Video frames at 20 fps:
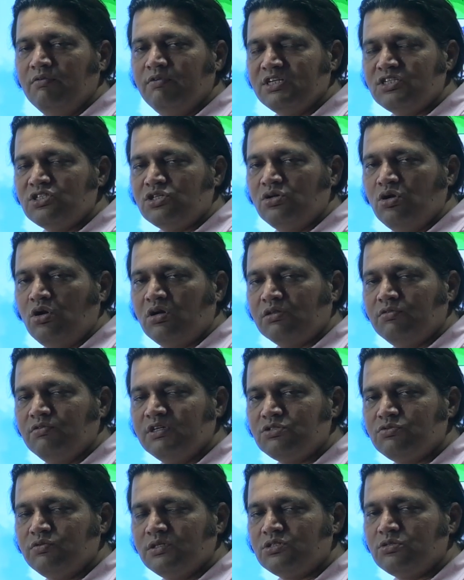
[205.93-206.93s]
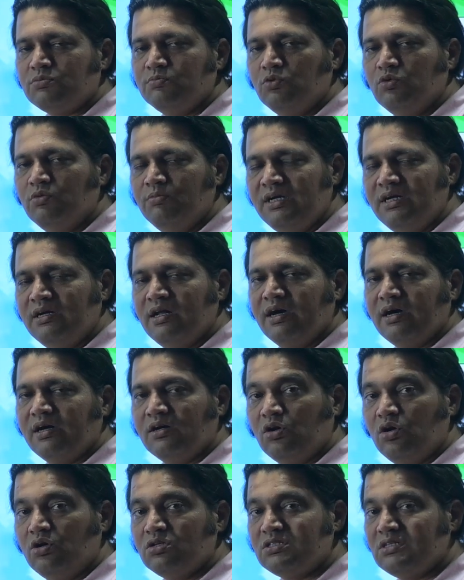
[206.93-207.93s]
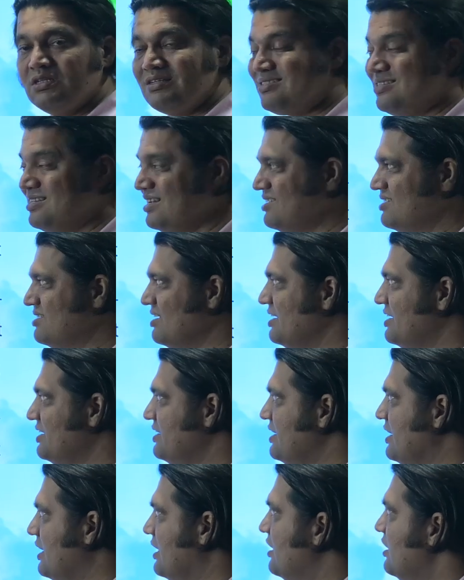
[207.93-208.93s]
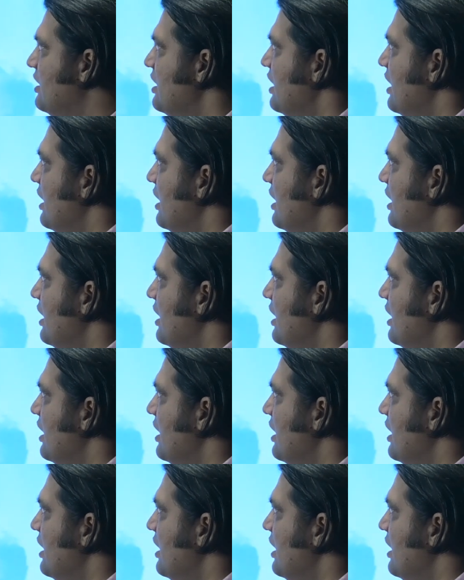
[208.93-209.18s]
west-northwestwards movement across central India,